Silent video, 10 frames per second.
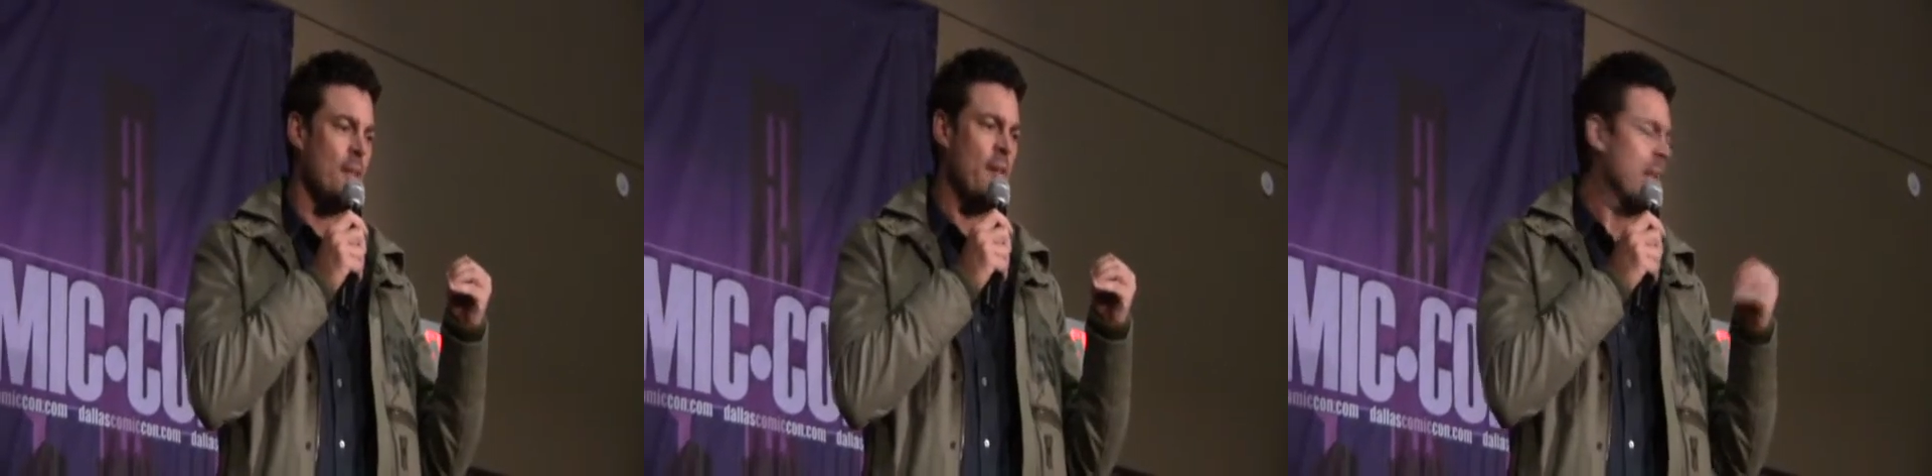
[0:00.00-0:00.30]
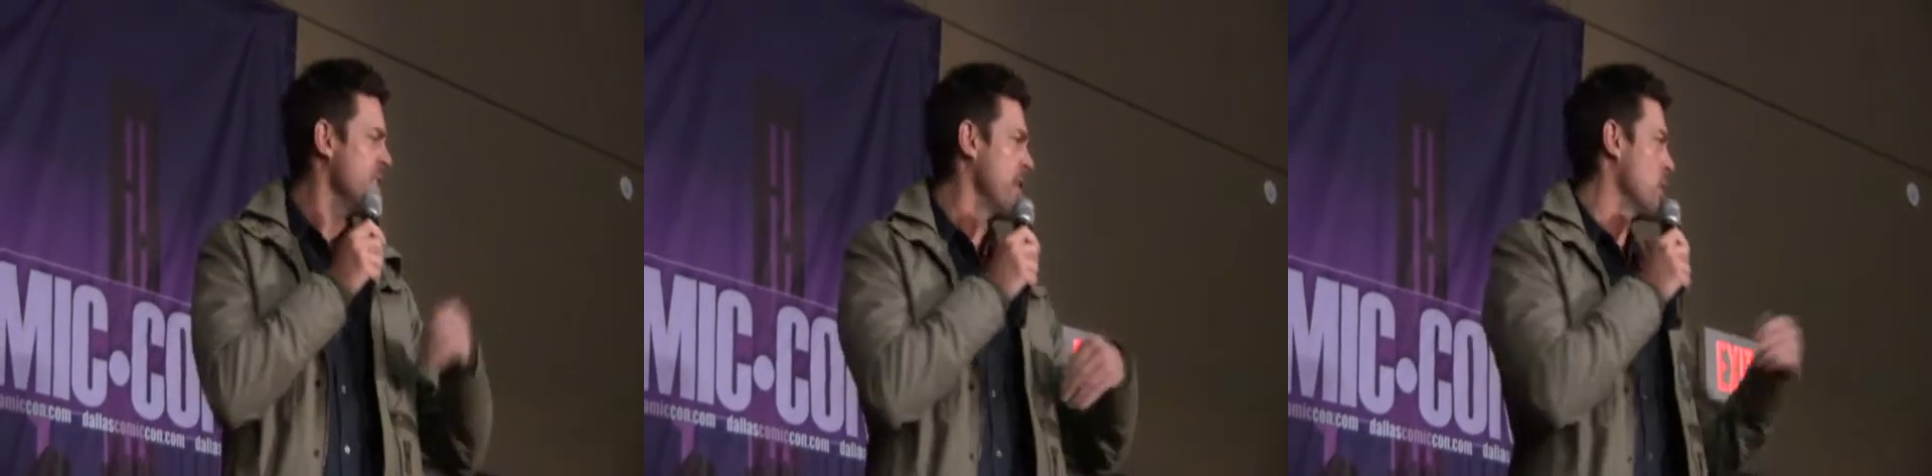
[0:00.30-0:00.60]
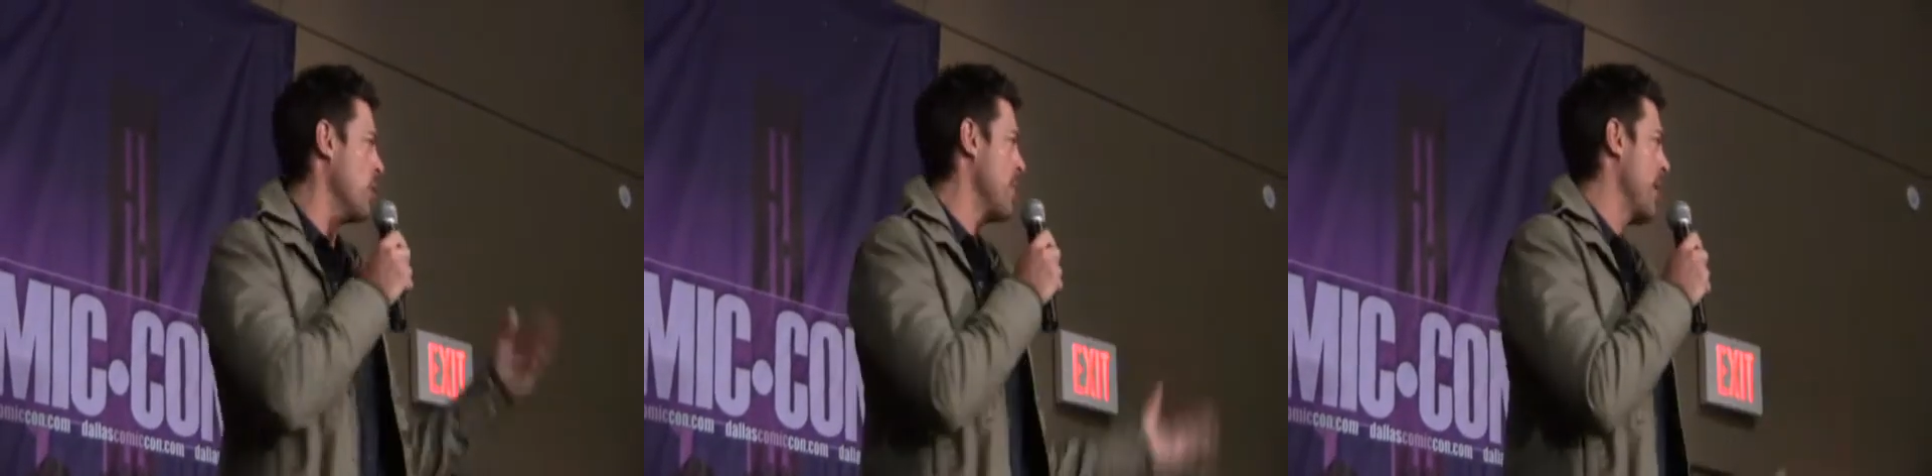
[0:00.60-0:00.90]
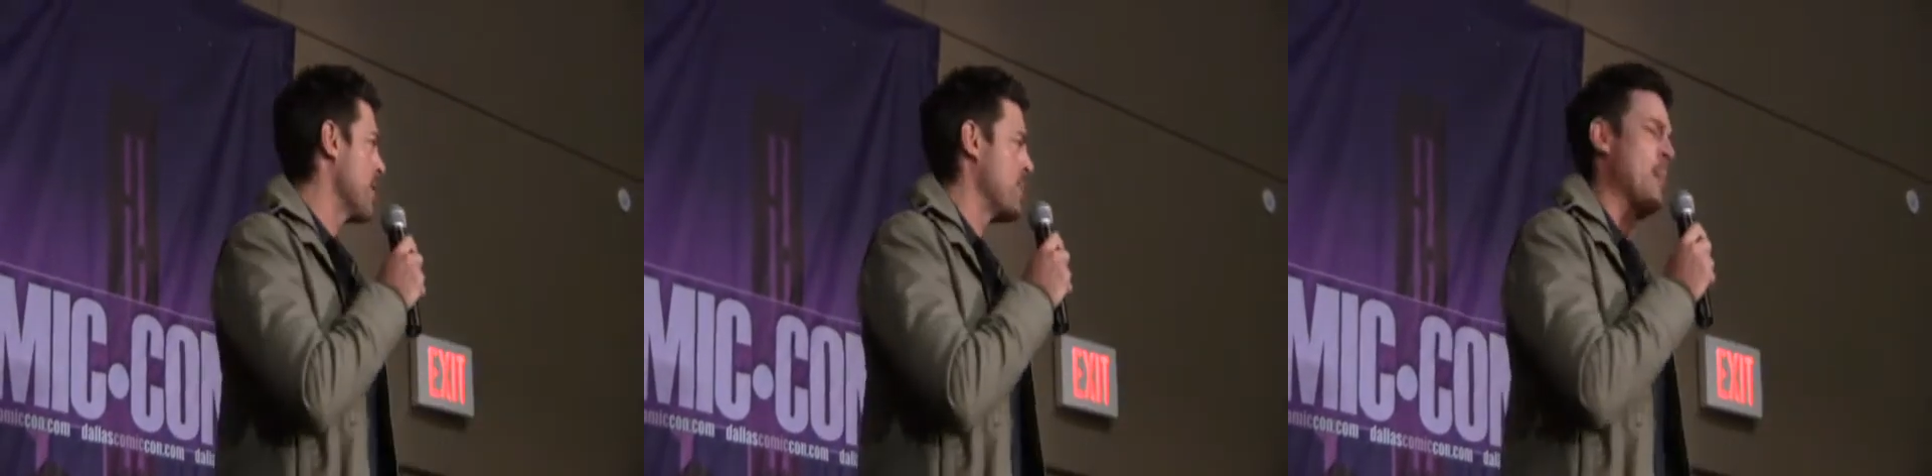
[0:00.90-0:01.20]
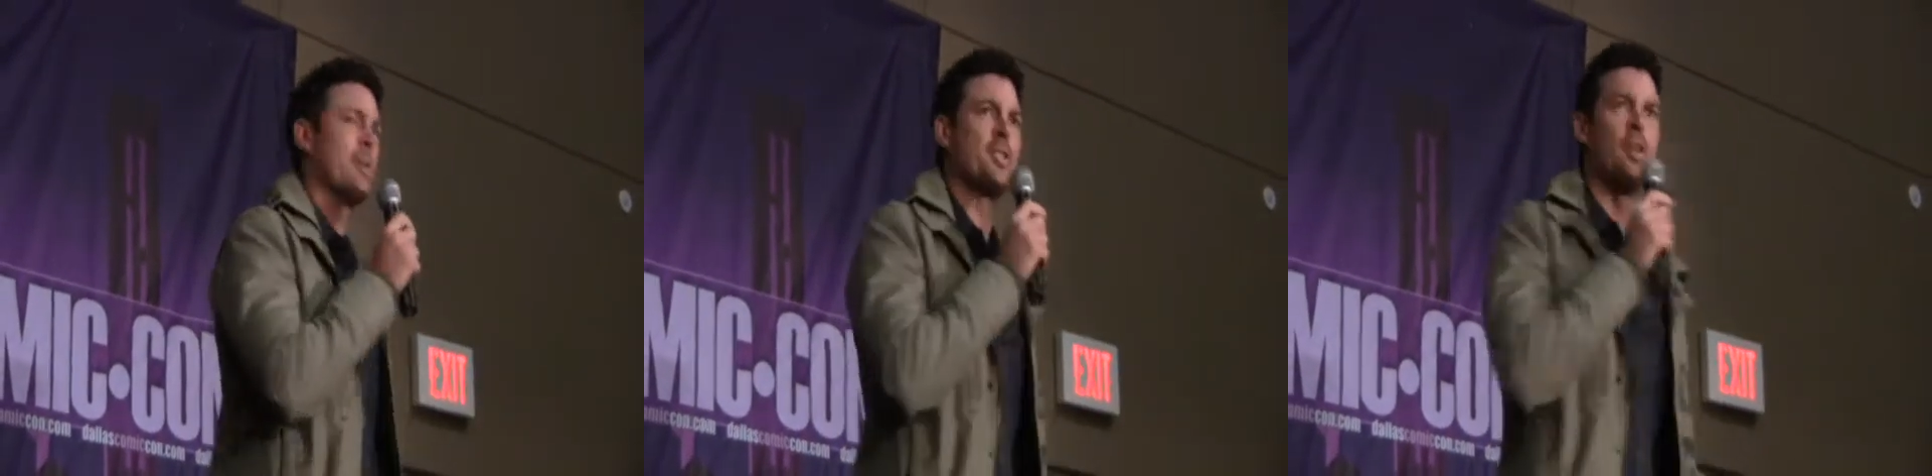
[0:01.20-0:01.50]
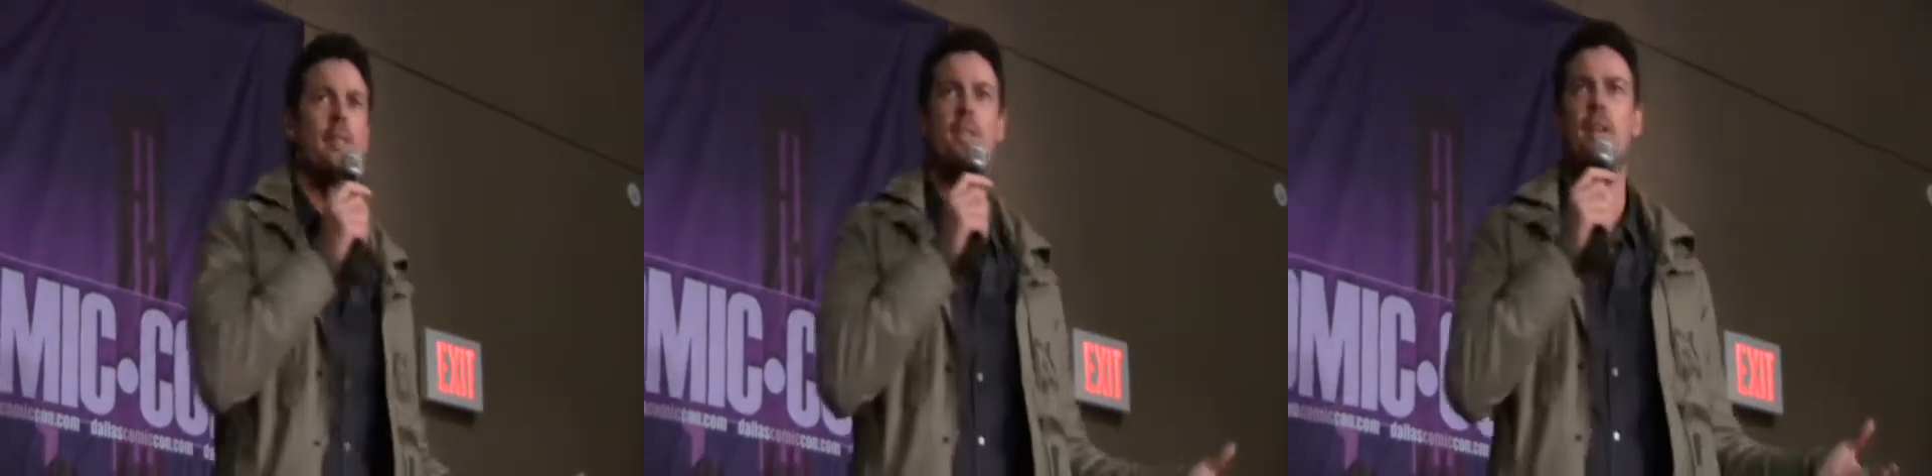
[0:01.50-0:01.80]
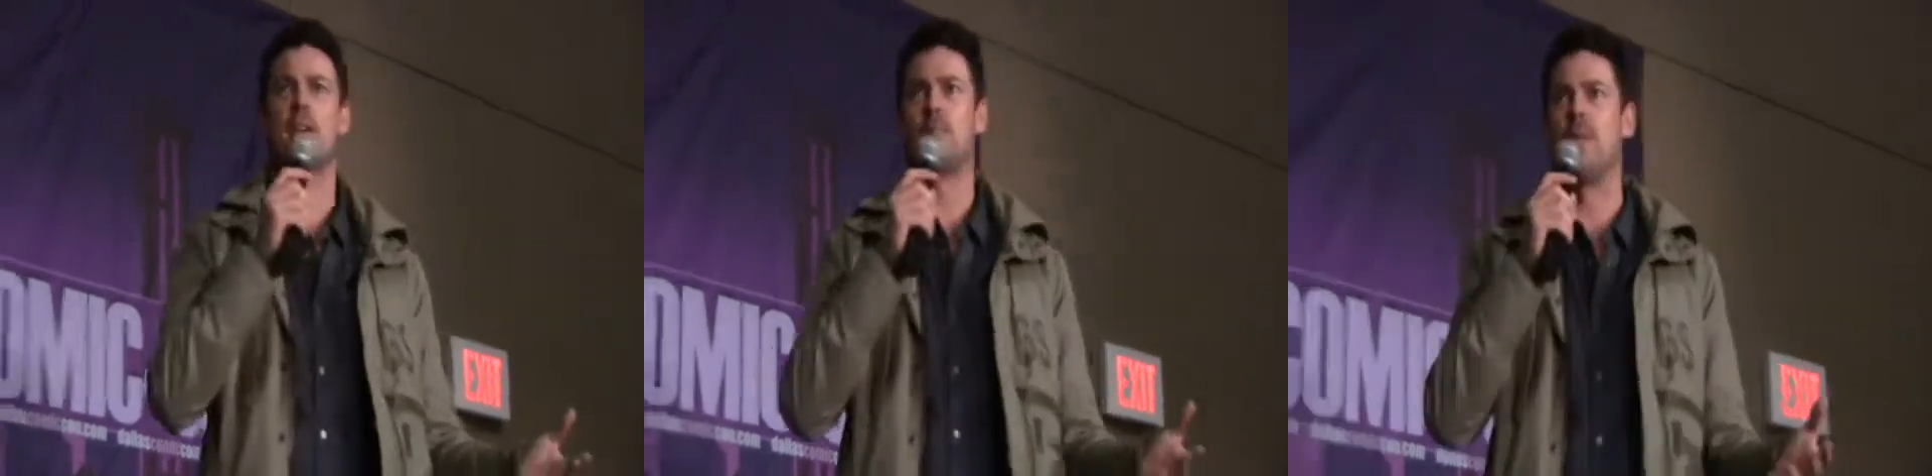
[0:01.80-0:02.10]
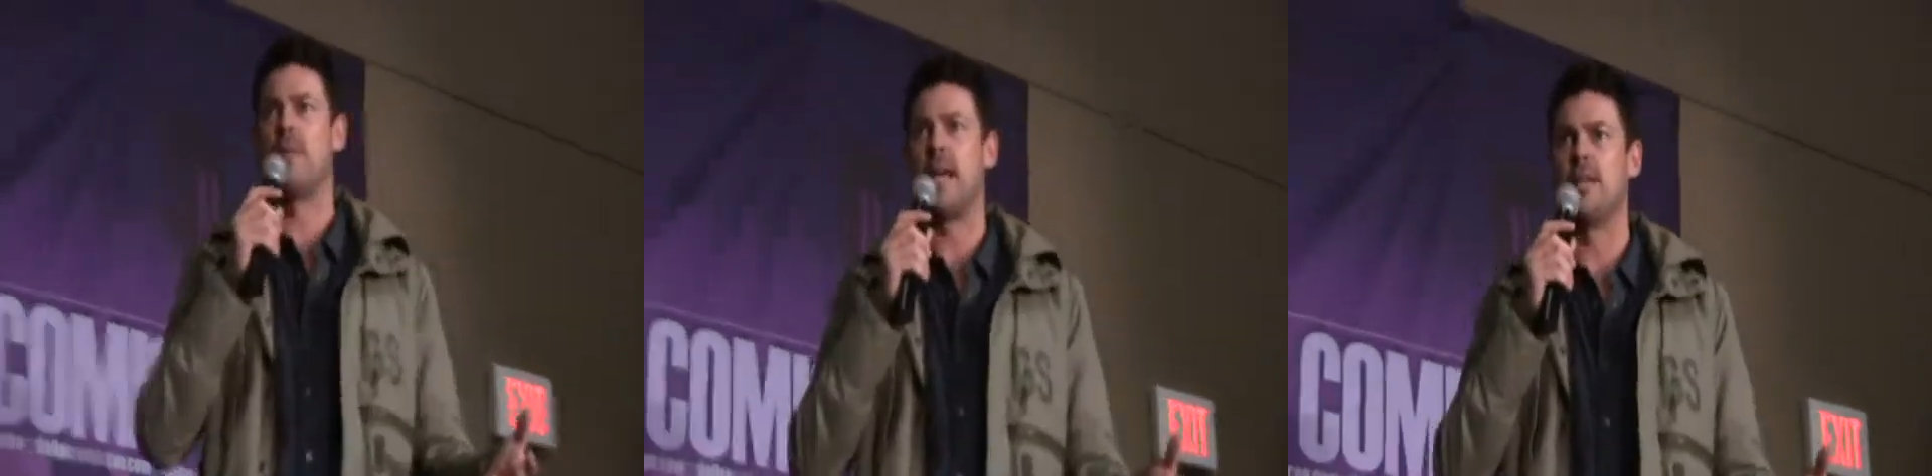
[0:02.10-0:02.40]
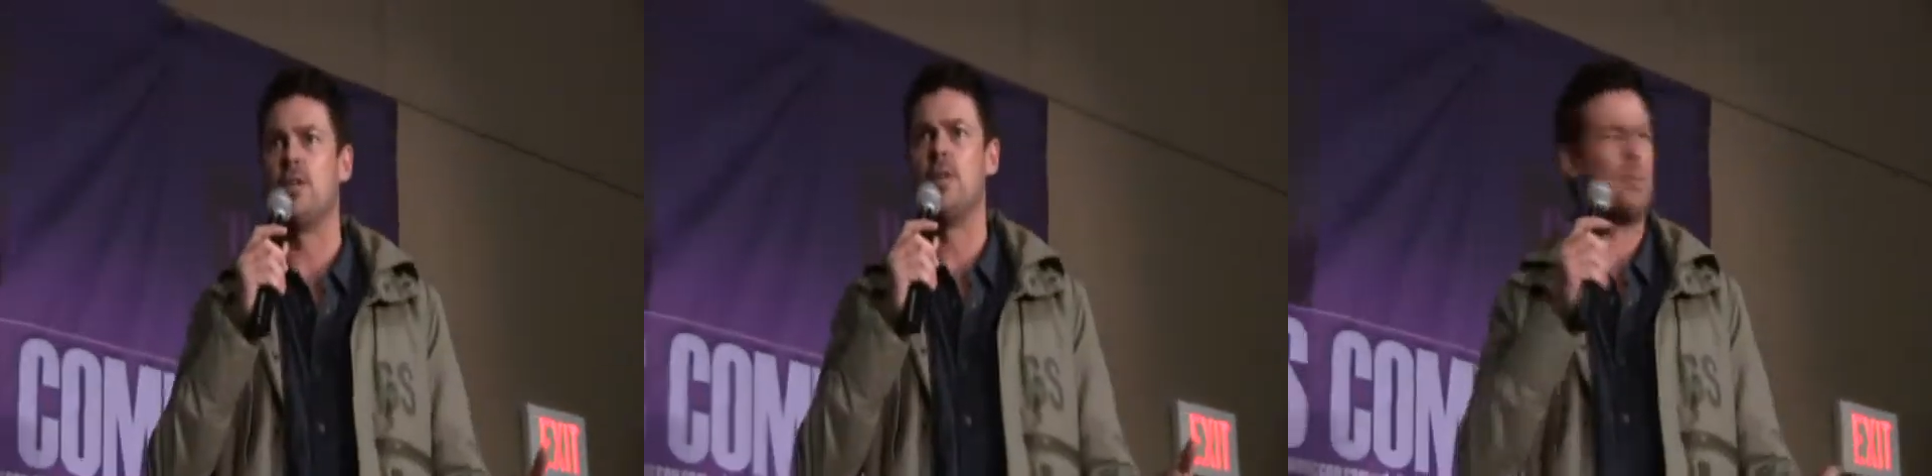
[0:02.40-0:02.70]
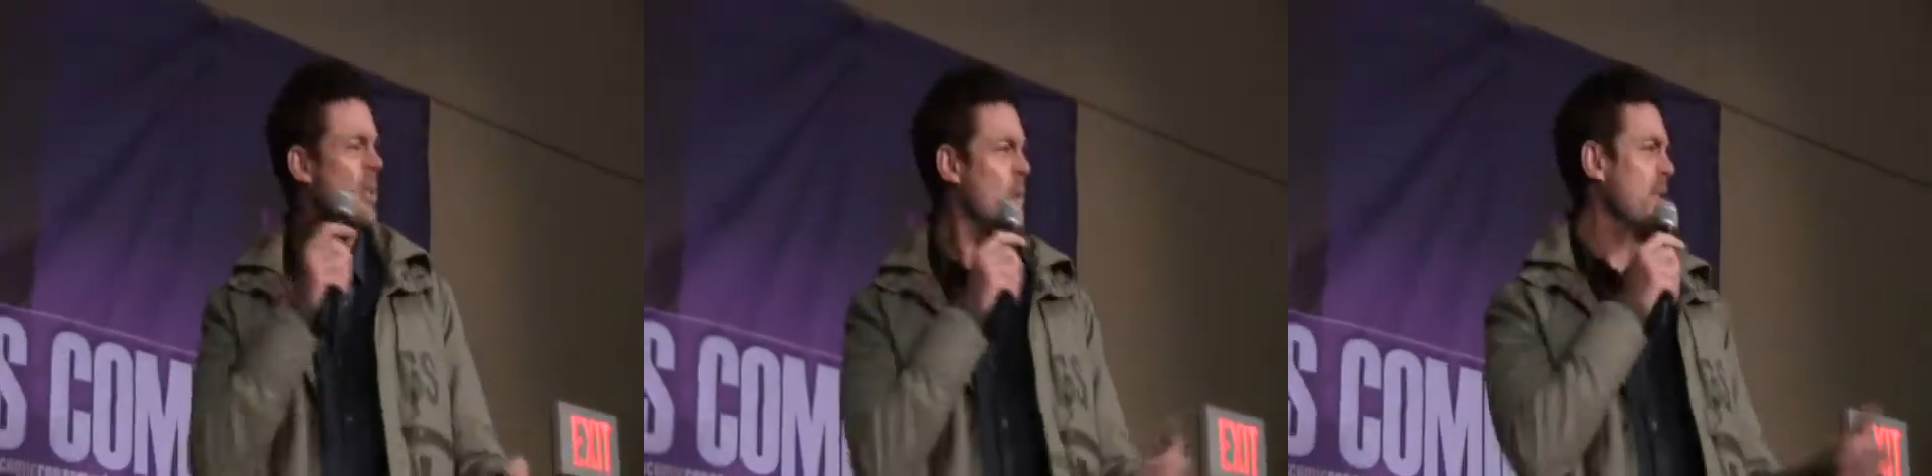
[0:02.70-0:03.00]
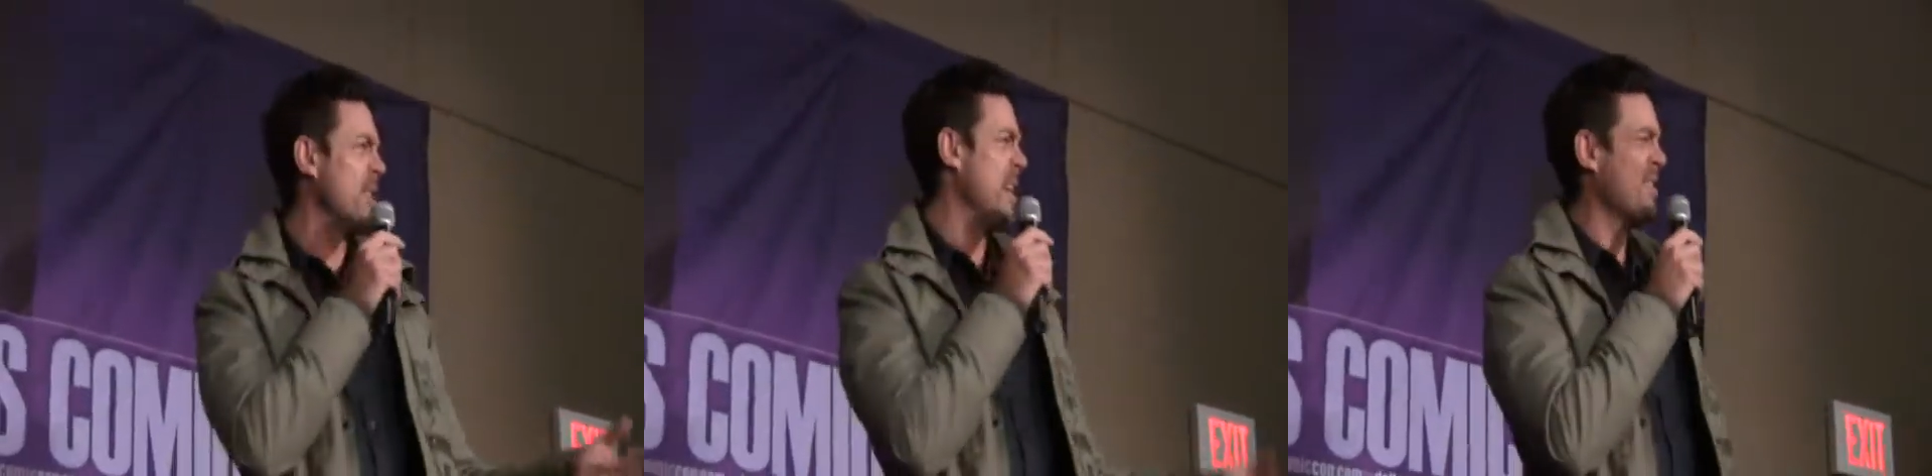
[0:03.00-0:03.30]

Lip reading: they started talking about this public service announcement that they had to do. I was like, well, what's that?